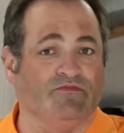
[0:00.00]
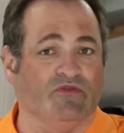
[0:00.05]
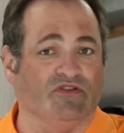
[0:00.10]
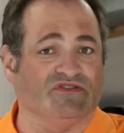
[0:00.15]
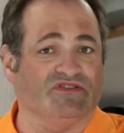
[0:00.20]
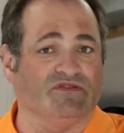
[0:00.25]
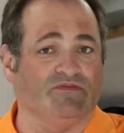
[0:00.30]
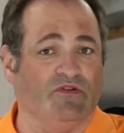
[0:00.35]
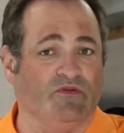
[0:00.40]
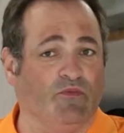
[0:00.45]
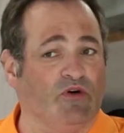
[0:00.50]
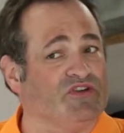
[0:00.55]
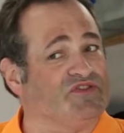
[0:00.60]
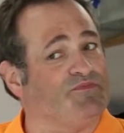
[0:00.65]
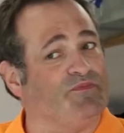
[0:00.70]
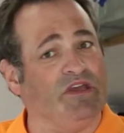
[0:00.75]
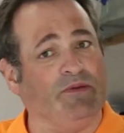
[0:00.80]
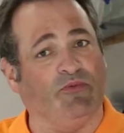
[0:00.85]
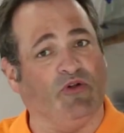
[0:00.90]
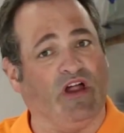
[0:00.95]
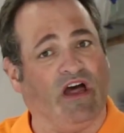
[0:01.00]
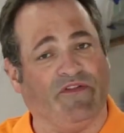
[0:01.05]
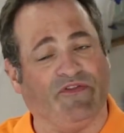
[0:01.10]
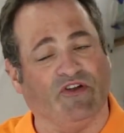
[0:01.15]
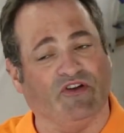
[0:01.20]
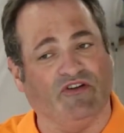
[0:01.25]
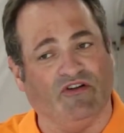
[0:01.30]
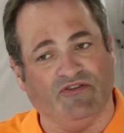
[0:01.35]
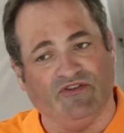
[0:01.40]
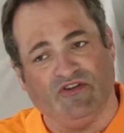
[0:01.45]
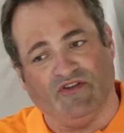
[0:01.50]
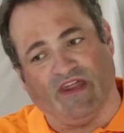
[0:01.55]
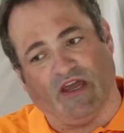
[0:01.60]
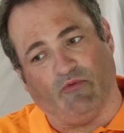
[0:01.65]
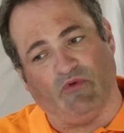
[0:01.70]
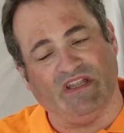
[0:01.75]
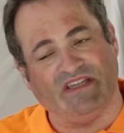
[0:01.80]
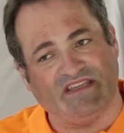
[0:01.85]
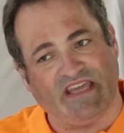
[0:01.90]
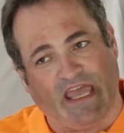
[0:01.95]
Most people out there don't do that.
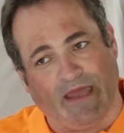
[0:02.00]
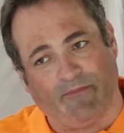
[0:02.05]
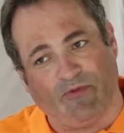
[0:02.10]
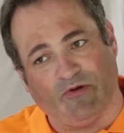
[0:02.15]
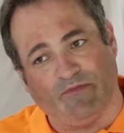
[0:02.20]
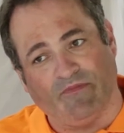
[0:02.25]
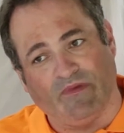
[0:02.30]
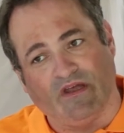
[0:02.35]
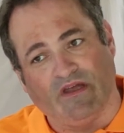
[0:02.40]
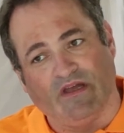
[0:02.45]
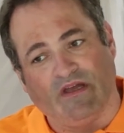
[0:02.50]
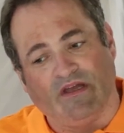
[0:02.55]
We tape them